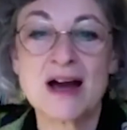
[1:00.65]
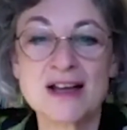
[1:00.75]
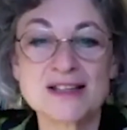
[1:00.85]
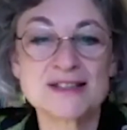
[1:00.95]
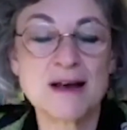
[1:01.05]

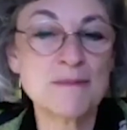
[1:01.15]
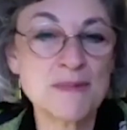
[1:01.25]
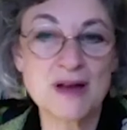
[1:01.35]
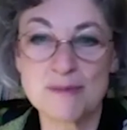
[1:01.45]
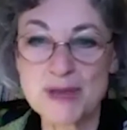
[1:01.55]

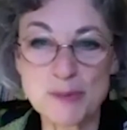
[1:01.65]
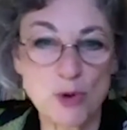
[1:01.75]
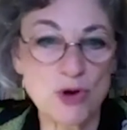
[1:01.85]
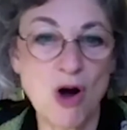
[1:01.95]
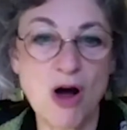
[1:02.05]
Some people
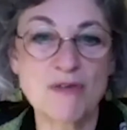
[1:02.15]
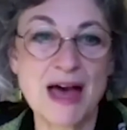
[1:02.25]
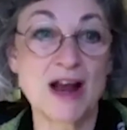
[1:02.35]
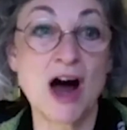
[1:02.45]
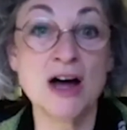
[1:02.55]
call that
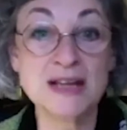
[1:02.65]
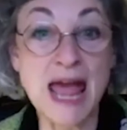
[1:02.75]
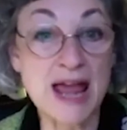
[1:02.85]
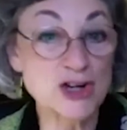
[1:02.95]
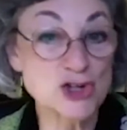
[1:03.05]

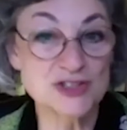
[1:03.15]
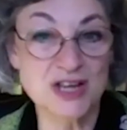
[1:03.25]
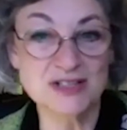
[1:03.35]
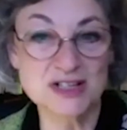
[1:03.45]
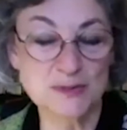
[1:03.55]
unanxious
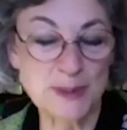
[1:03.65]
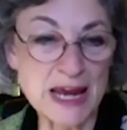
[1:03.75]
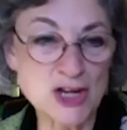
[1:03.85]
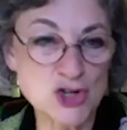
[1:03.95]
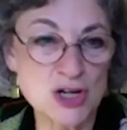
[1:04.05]

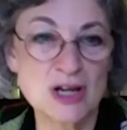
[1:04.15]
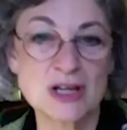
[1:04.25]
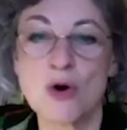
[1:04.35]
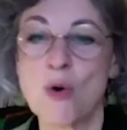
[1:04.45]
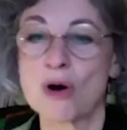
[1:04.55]
anticipation
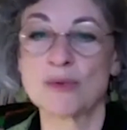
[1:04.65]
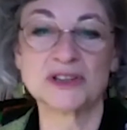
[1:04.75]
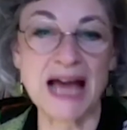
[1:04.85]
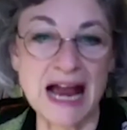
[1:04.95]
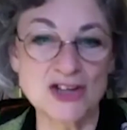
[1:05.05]
or
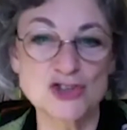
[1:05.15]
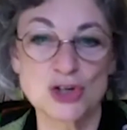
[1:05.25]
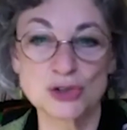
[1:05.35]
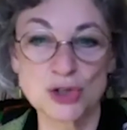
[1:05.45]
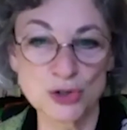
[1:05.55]
relaxed
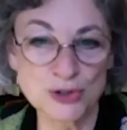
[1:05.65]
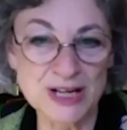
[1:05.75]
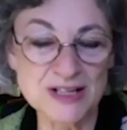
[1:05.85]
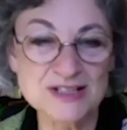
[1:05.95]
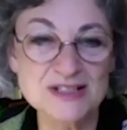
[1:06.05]

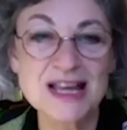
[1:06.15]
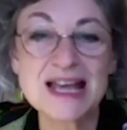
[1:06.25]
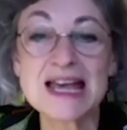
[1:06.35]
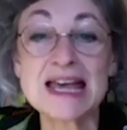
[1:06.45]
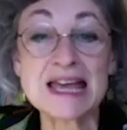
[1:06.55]
alertness.
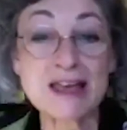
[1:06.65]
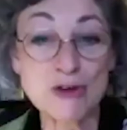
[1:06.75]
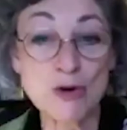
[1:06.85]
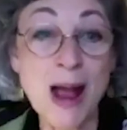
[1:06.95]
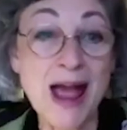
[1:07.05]
Either
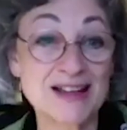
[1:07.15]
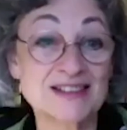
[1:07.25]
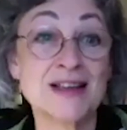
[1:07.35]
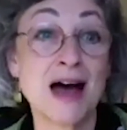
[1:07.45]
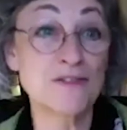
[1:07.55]
way, it's
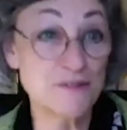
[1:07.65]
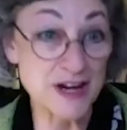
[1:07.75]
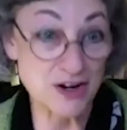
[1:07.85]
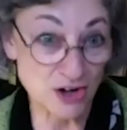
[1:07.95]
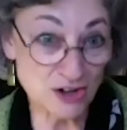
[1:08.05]
not
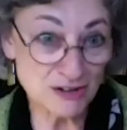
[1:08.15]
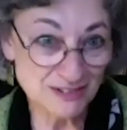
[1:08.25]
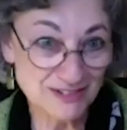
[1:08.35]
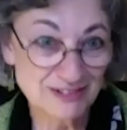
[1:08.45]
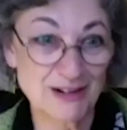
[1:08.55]
fear,
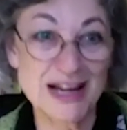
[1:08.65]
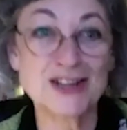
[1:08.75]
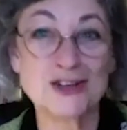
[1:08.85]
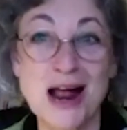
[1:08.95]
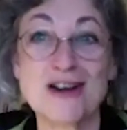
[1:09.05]
right?
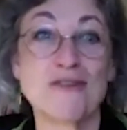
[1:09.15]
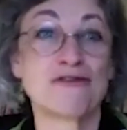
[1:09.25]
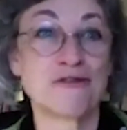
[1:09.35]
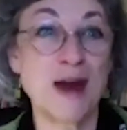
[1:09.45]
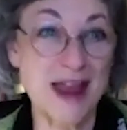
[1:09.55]
You're not
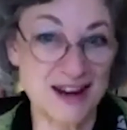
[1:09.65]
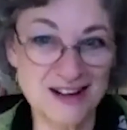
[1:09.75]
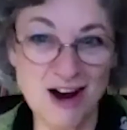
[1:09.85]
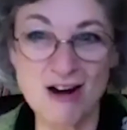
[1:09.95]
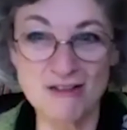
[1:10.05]
afraid
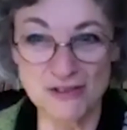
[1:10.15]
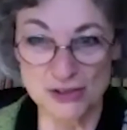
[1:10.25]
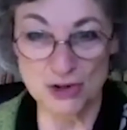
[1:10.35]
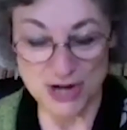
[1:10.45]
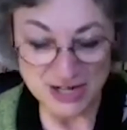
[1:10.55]
of
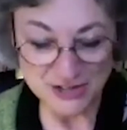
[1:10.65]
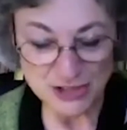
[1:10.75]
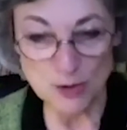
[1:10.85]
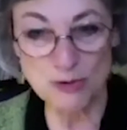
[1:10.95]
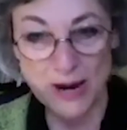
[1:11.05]
learning because then
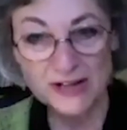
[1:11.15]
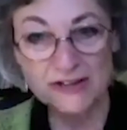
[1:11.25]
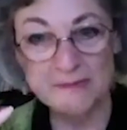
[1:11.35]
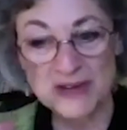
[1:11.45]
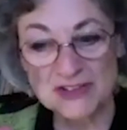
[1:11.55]
your brain is
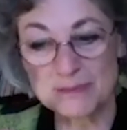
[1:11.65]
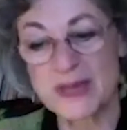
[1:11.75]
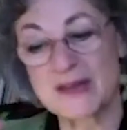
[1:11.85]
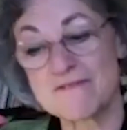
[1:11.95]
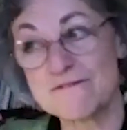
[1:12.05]
busy
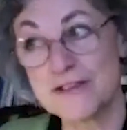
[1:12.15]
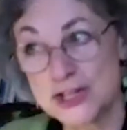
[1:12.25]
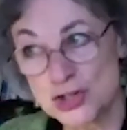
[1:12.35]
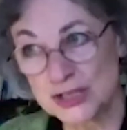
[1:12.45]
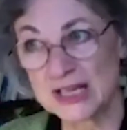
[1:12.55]
being
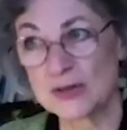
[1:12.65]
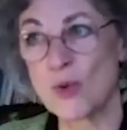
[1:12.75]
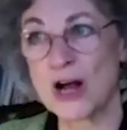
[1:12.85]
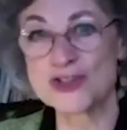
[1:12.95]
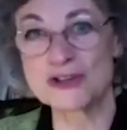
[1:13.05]
vigilant,
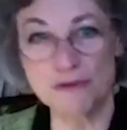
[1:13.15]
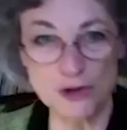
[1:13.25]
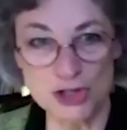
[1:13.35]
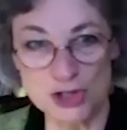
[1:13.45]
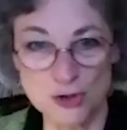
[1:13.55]
watching for
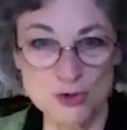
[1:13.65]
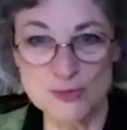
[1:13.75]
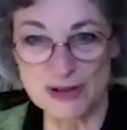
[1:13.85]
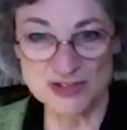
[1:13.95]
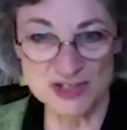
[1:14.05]
cues
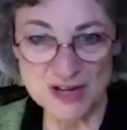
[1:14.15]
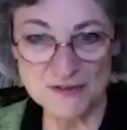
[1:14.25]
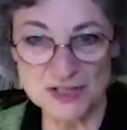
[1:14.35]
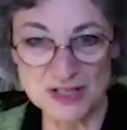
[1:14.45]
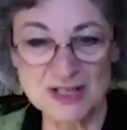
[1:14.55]
about
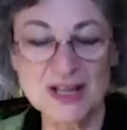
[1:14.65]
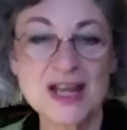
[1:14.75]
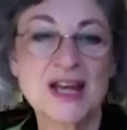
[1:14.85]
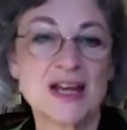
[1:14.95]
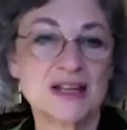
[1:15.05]
safety
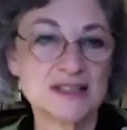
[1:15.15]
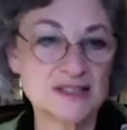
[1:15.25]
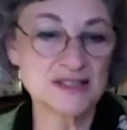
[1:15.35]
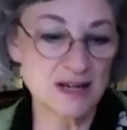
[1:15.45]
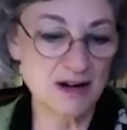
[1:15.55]

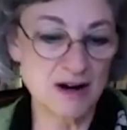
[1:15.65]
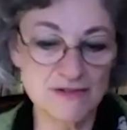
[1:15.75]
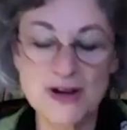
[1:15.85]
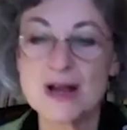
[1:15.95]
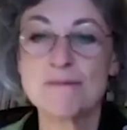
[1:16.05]
instead of
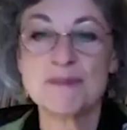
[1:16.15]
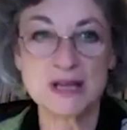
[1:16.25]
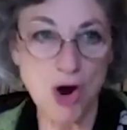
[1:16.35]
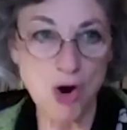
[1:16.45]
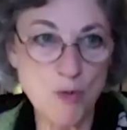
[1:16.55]

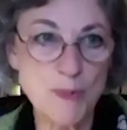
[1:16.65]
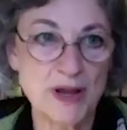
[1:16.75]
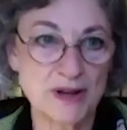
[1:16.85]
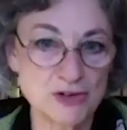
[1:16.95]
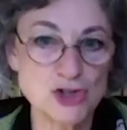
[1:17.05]
being
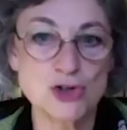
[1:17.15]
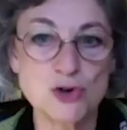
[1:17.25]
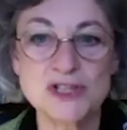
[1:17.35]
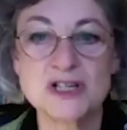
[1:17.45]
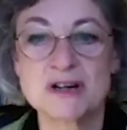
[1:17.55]
open to new
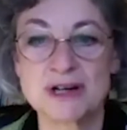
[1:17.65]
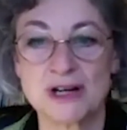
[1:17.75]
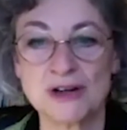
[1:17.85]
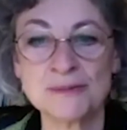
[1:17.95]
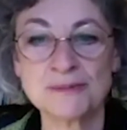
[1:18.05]

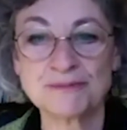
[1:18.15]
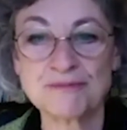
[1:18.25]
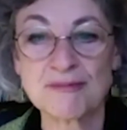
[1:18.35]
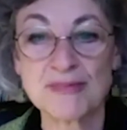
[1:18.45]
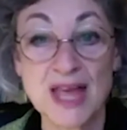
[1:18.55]
material.
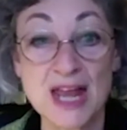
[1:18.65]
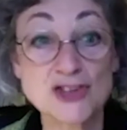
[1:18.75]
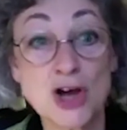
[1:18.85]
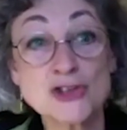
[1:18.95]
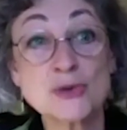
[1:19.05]
And it's
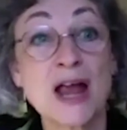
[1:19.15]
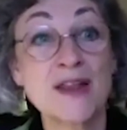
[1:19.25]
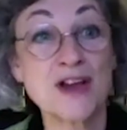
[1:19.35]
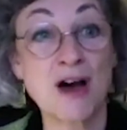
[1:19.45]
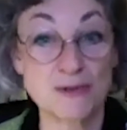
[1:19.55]
also not at
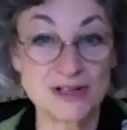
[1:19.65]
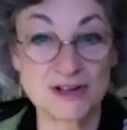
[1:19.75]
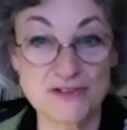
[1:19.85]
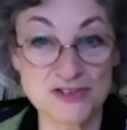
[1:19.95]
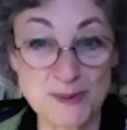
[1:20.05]
the other end of
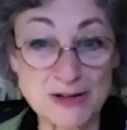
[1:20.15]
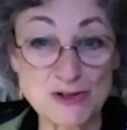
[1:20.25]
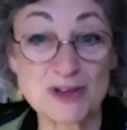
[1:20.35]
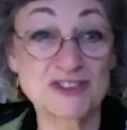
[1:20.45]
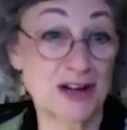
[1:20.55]
the spectrum.
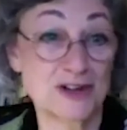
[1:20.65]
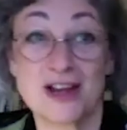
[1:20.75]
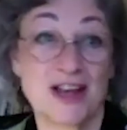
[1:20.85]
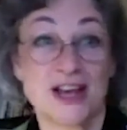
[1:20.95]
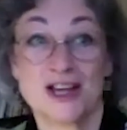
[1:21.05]
It's not
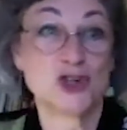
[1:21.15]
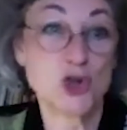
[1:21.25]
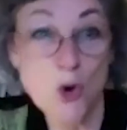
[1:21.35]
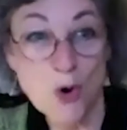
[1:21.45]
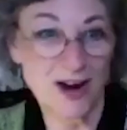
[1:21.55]

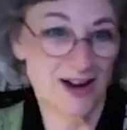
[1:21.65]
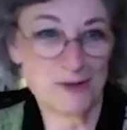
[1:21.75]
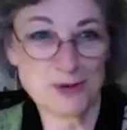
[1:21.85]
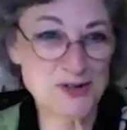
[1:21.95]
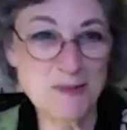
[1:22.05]
joy,
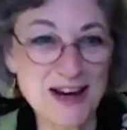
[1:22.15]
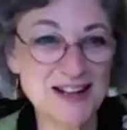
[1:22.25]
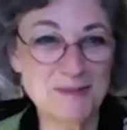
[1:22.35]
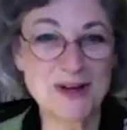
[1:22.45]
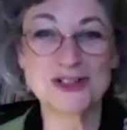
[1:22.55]
which
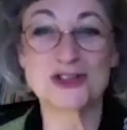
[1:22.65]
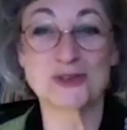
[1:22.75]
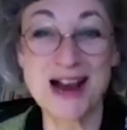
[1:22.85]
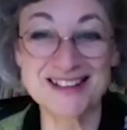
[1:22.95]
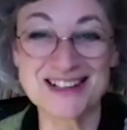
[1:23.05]
might be
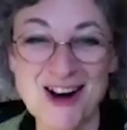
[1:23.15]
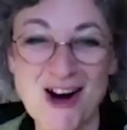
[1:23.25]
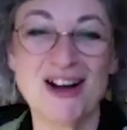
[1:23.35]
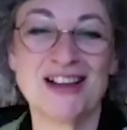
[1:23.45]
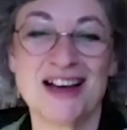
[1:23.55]
distracting
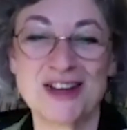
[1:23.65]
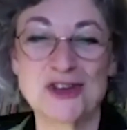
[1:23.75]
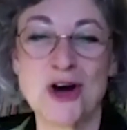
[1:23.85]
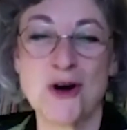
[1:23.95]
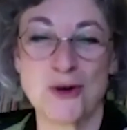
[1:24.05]
all on its
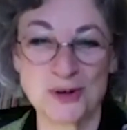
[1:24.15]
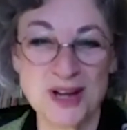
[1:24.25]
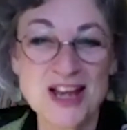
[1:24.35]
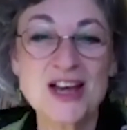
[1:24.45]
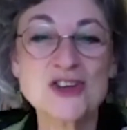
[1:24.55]

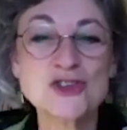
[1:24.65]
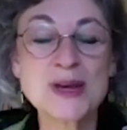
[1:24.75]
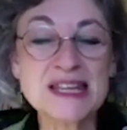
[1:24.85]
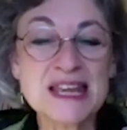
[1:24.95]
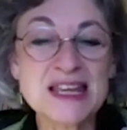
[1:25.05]
own. So we
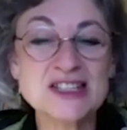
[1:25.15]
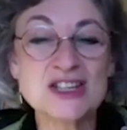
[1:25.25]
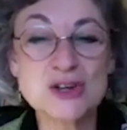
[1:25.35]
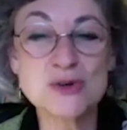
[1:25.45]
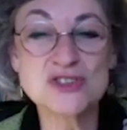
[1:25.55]
need to
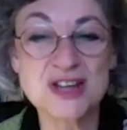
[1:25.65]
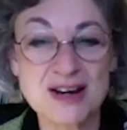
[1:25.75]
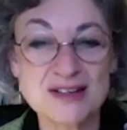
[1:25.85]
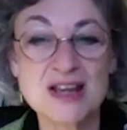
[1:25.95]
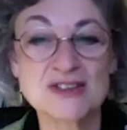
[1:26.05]
use
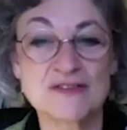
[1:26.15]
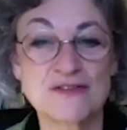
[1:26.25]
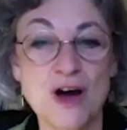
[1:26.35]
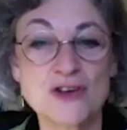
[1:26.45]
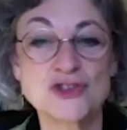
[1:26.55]
techniques that
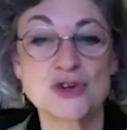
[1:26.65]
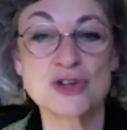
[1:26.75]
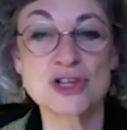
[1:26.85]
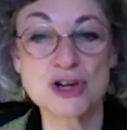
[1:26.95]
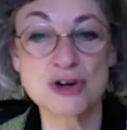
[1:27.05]
foster
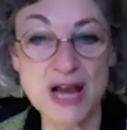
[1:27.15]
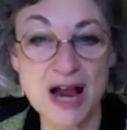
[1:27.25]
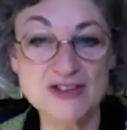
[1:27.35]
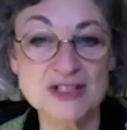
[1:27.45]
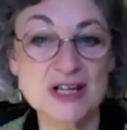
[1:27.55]

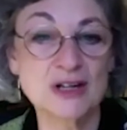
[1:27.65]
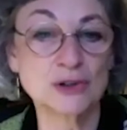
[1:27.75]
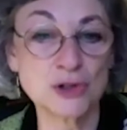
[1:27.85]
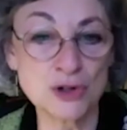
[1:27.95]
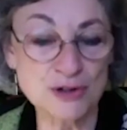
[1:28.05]
curiosity and
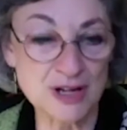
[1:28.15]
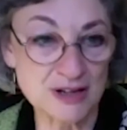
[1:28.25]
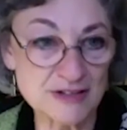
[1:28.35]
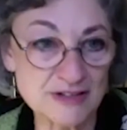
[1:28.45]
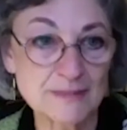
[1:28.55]
alertness,